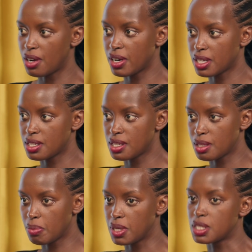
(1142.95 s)
director
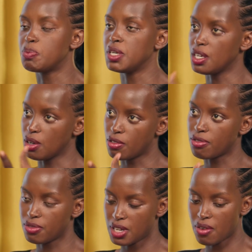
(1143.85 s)
sets the pace. Speaking
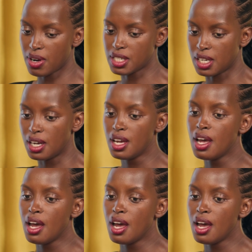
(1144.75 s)
of director,